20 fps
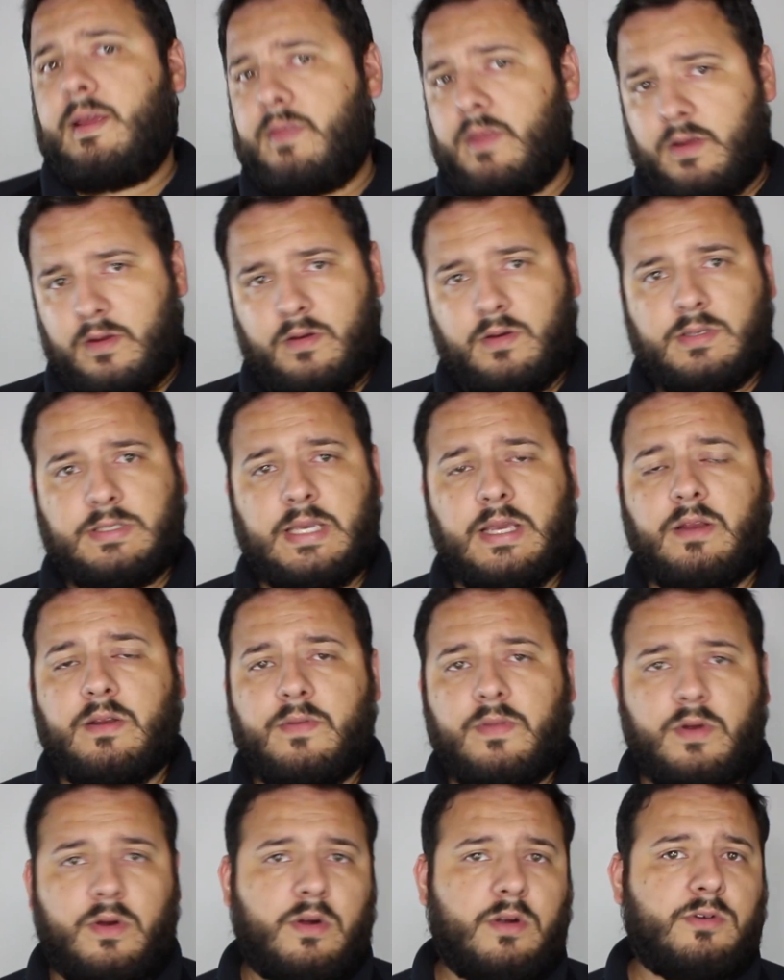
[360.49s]
the Sign
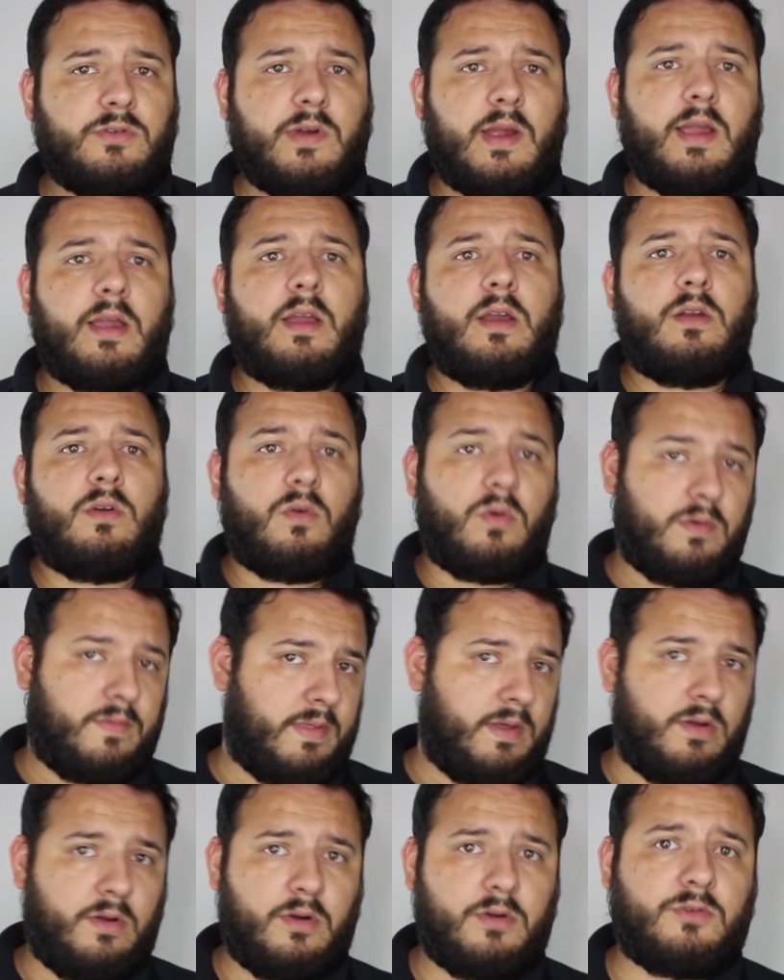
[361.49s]
of the Earth Dragon or
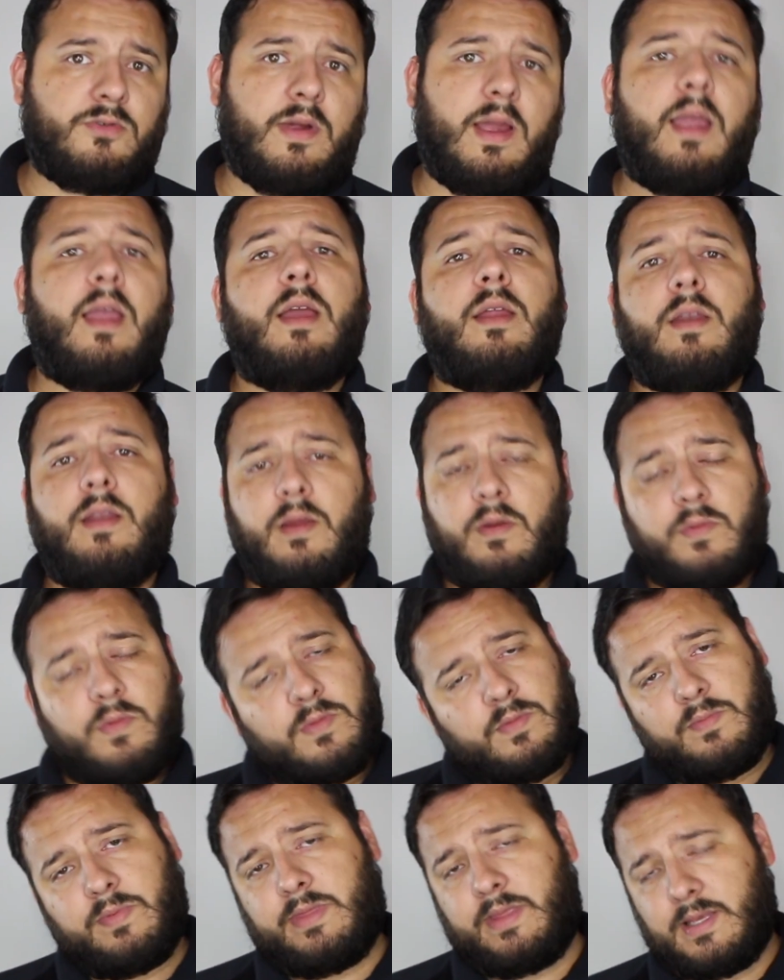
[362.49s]
the Earth Dragon.
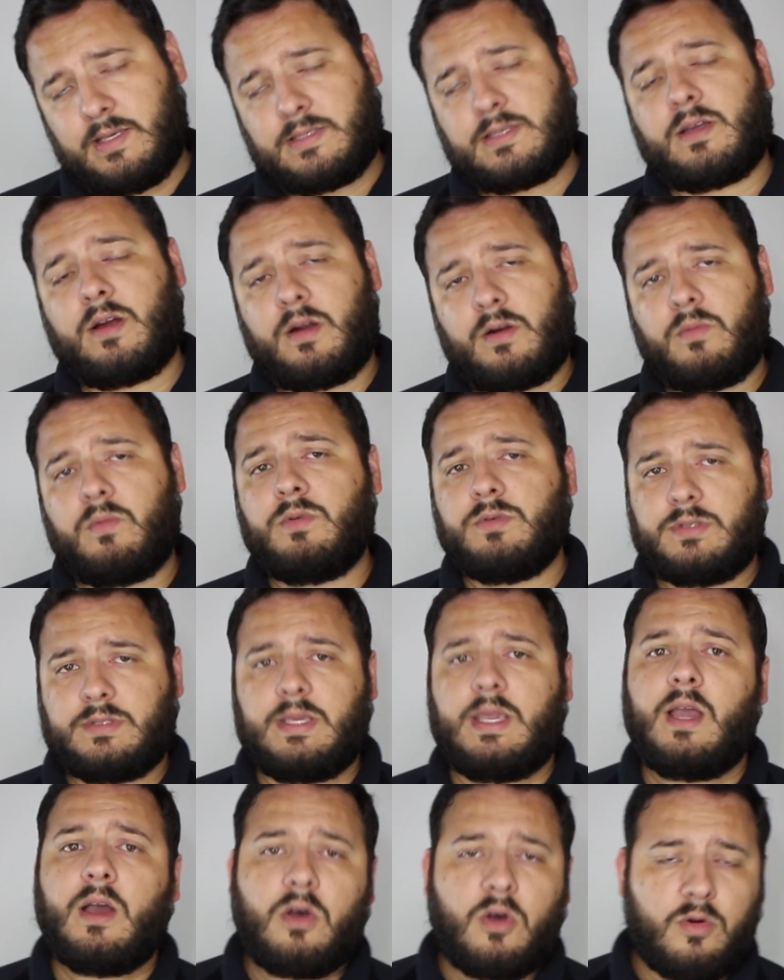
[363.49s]
This card will
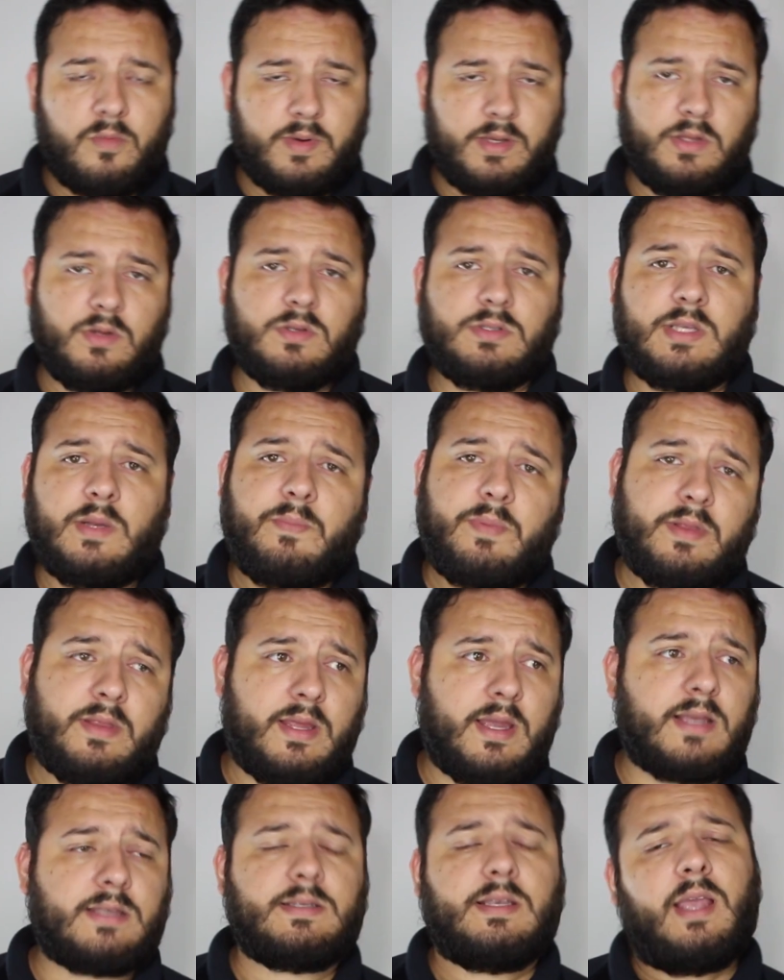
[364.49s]
see a home in those type of
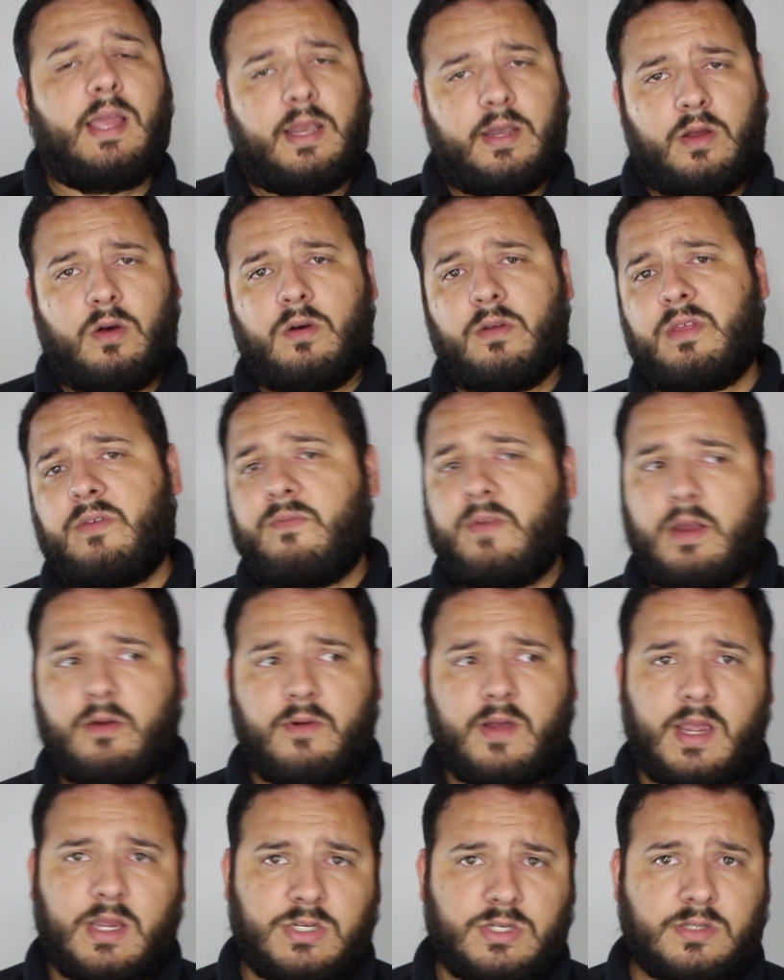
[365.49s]
decks and all the
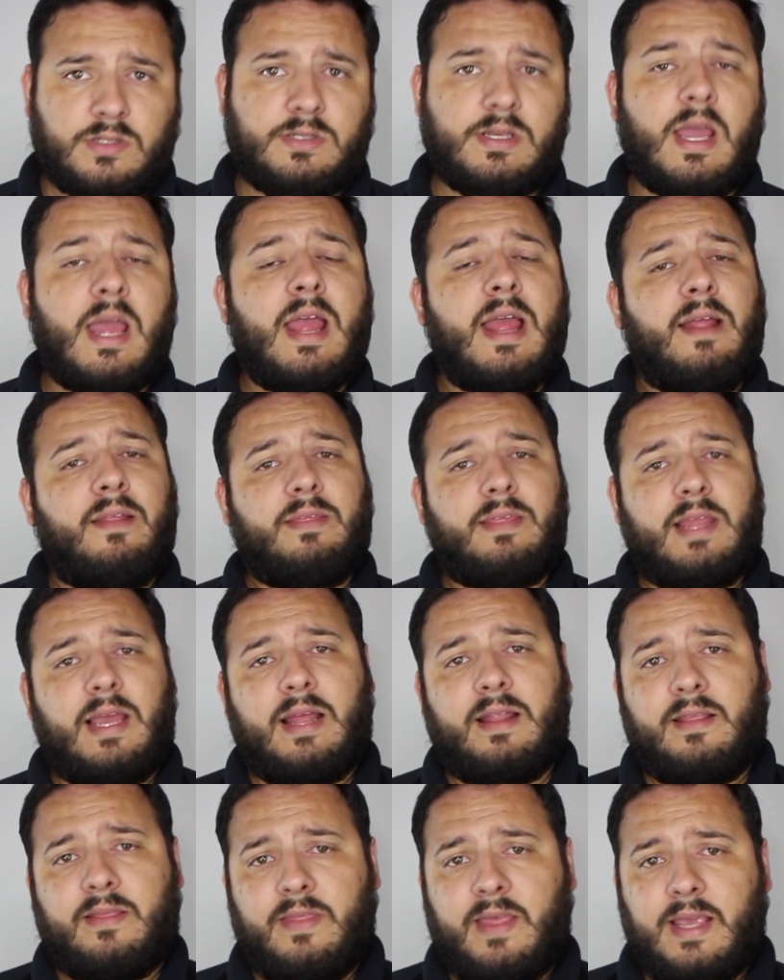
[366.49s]
variations
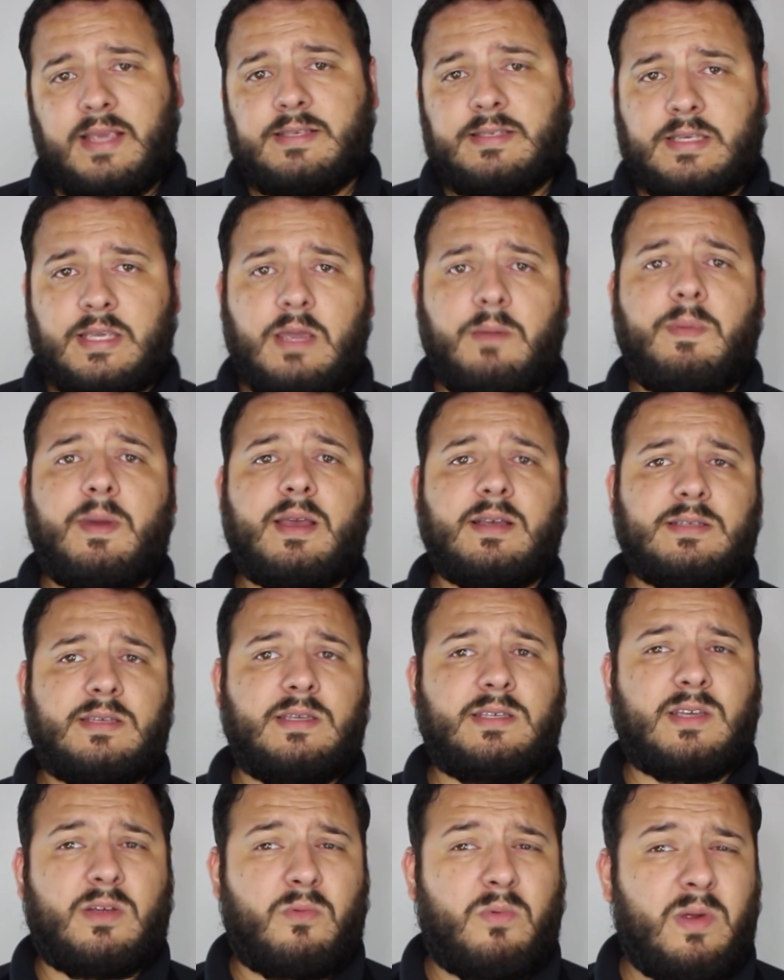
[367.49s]
that they see, because
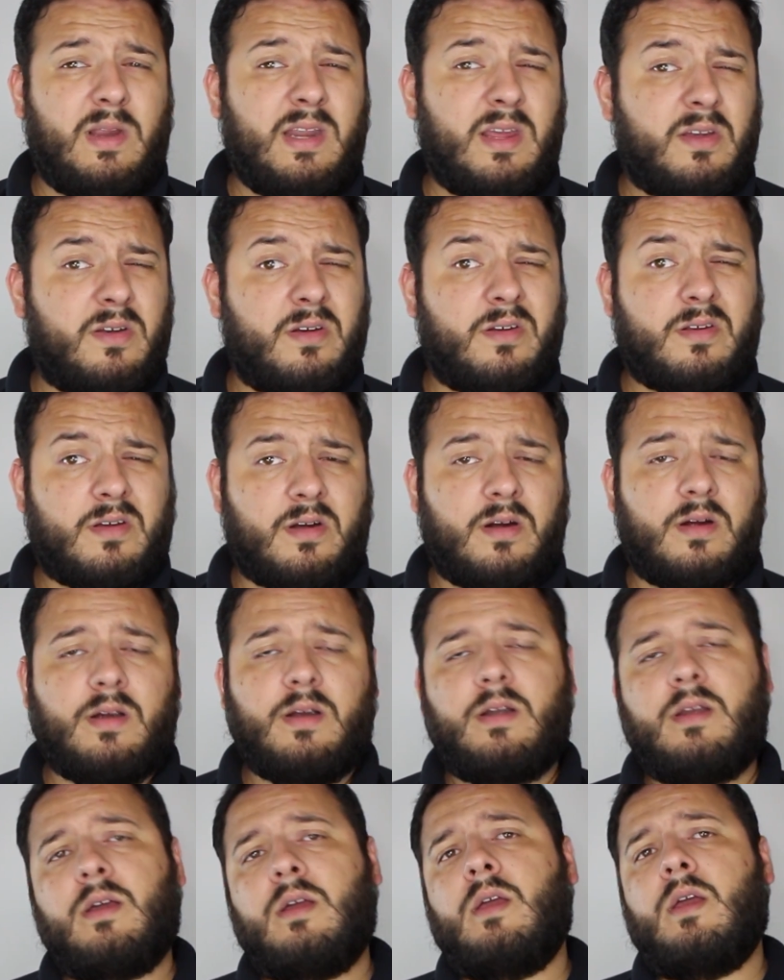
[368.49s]
it's a really good
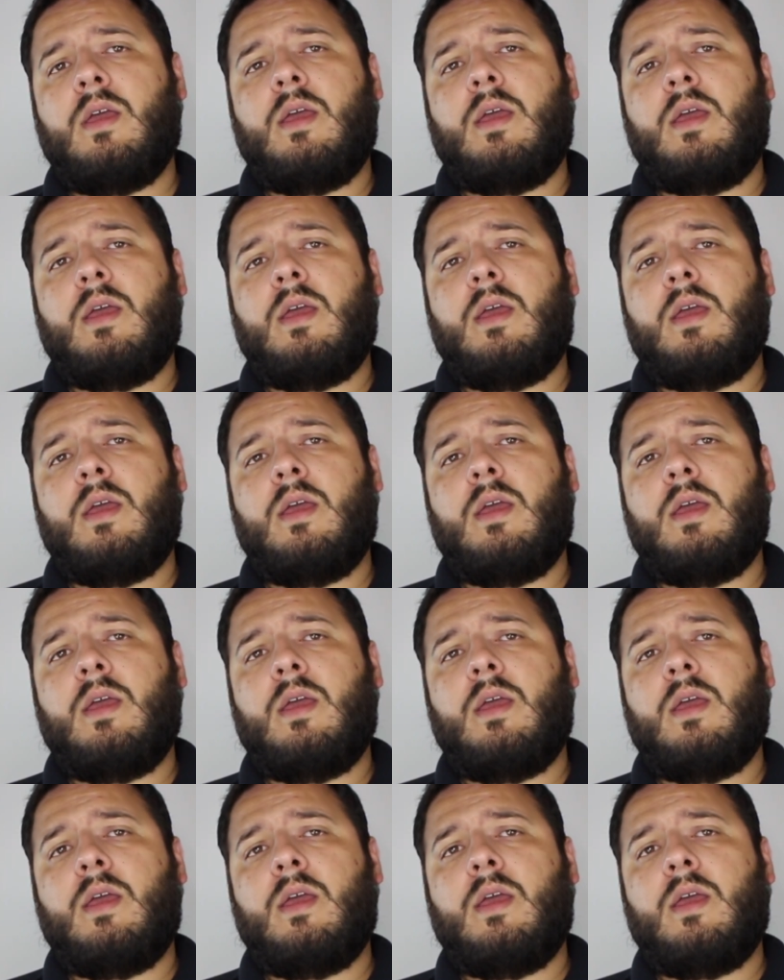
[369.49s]
card.